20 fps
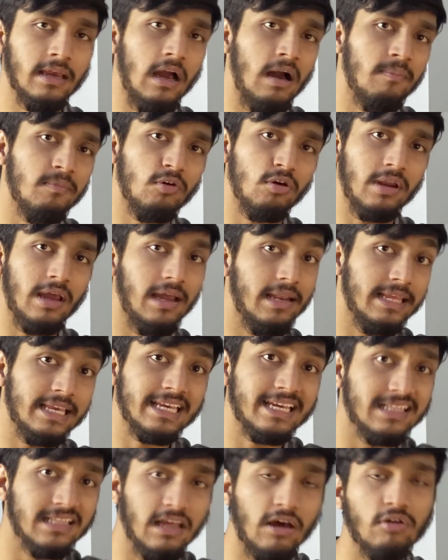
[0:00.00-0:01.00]
I'm gonna
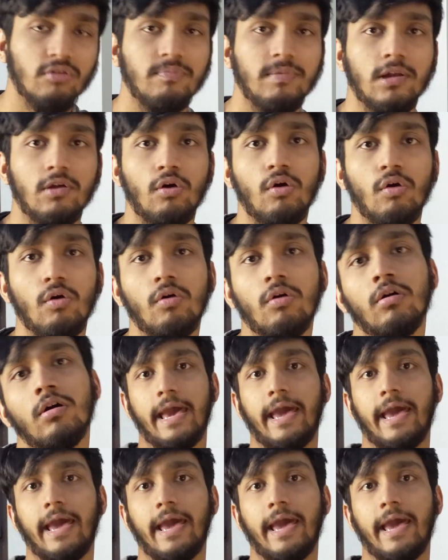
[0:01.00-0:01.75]
link it down below,